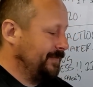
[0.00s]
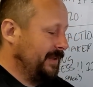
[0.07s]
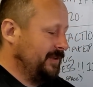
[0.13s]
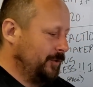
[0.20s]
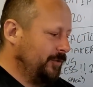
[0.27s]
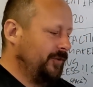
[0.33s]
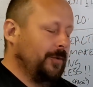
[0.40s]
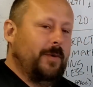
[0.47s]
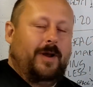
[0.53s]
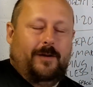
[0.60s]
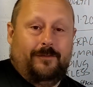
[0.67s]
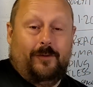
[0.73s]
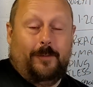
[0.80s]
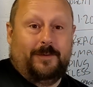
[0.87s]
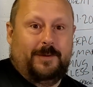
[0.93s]
used to work
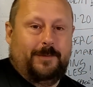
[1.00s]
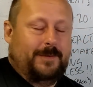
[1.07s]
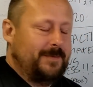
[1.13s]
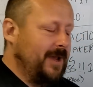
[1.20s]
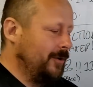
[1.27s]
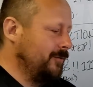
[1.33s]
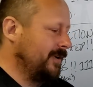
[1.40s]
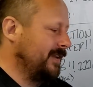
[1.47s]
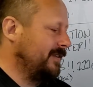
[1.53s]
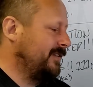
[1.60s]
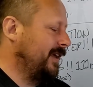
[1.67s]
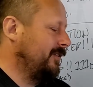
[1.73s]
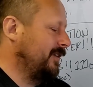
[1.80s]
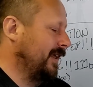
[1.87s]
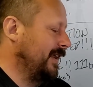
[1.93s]
for Optimum No Rinse,
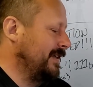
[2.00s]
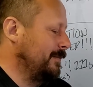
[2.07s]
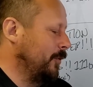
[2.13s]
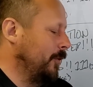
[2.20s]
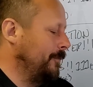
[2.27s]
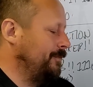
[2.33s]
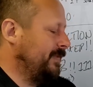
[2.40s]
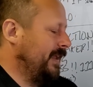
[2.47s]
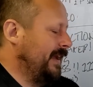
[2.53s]
doesn't anymore,